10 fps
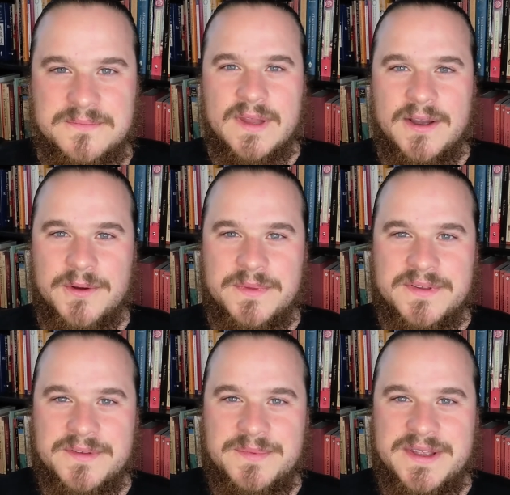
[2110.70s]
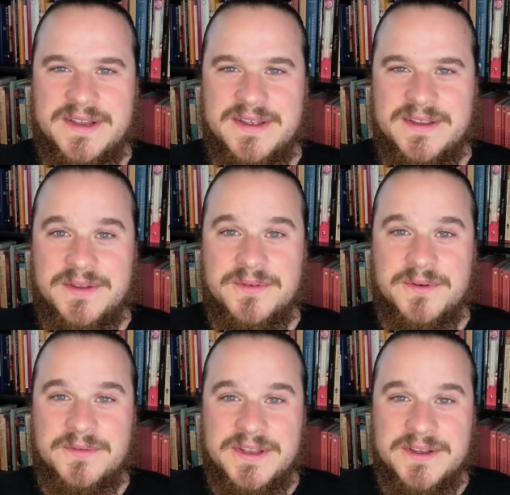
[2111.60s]
I hope this has been a
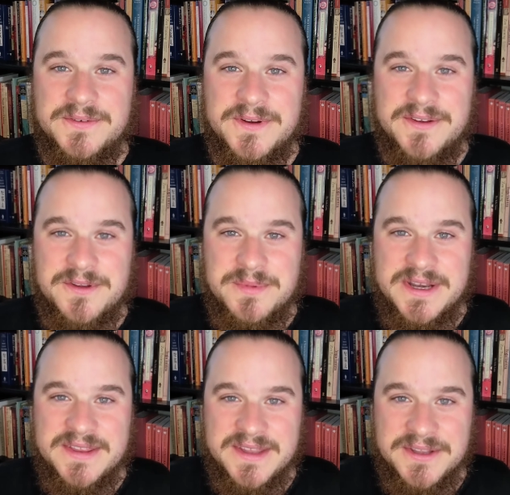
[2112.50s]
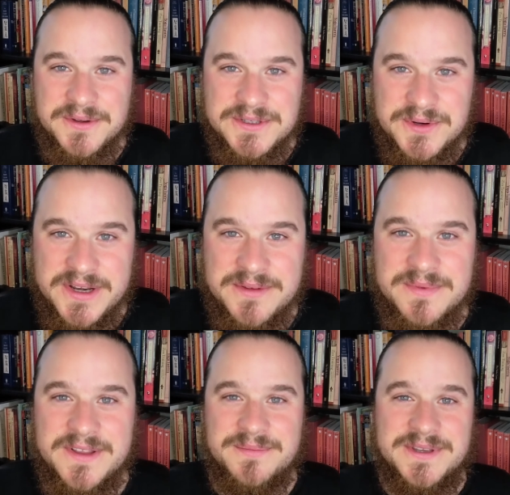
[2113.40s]
useful video for everybody and that you enjoyed it.
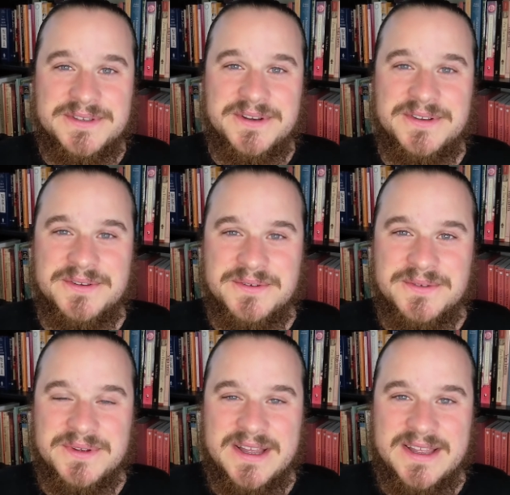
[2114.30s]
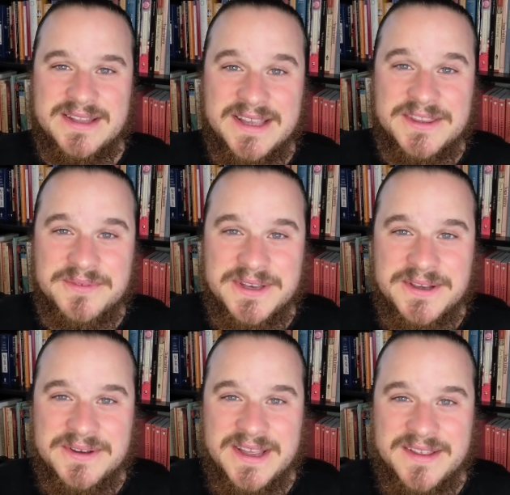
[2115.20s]
Please make sure to like the
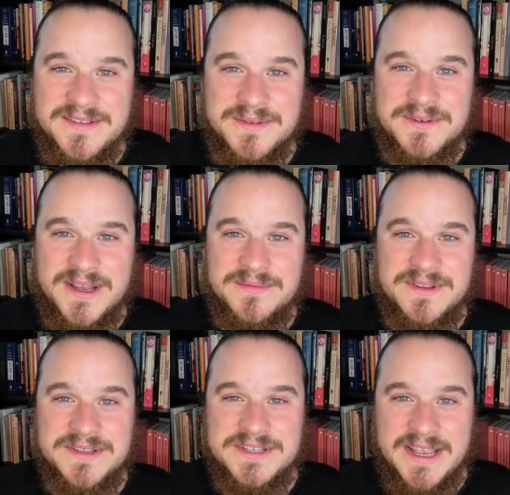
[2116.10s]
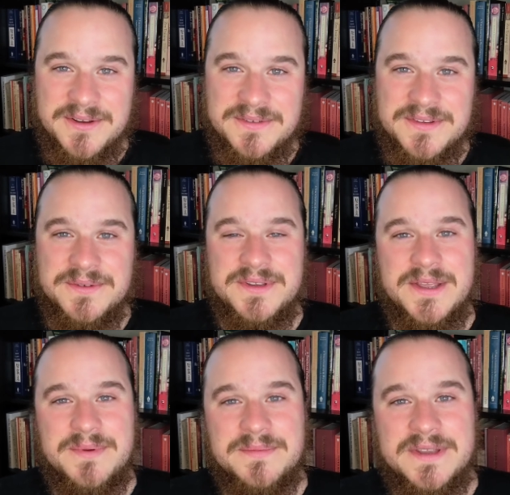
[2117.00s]
video and subscribe to the channel to
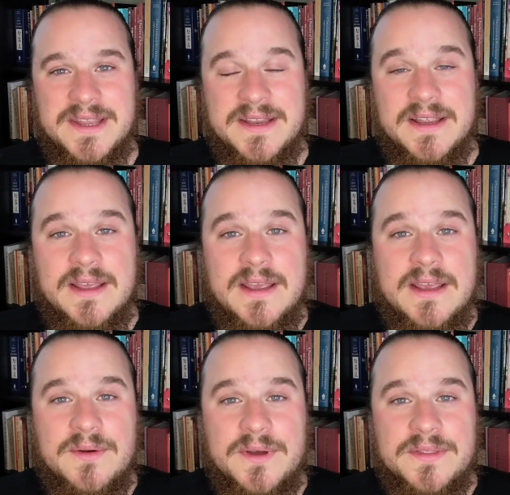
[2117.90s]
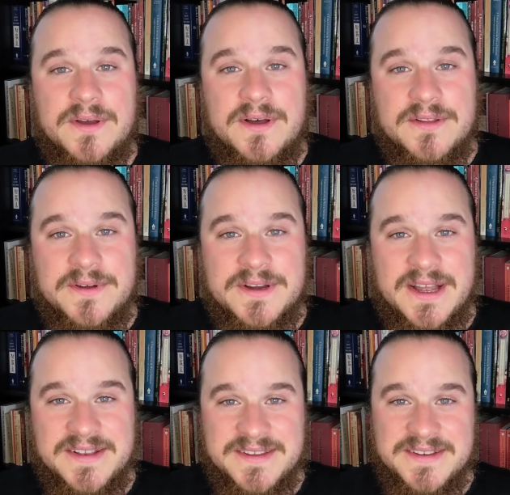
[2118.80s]
keep up to date with all of our
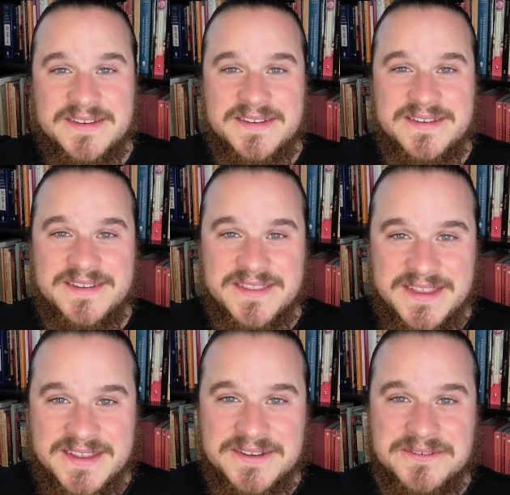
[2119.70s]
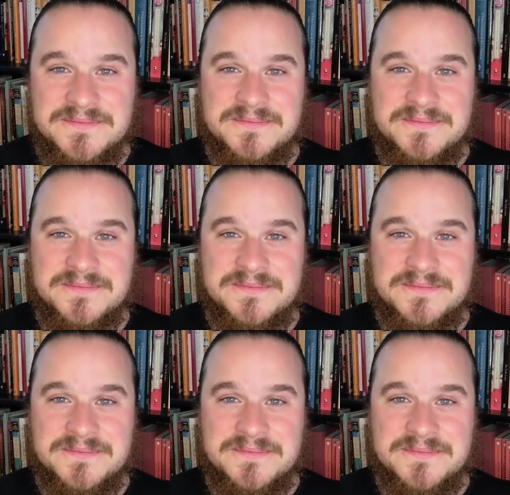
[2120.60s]
content. Thank you.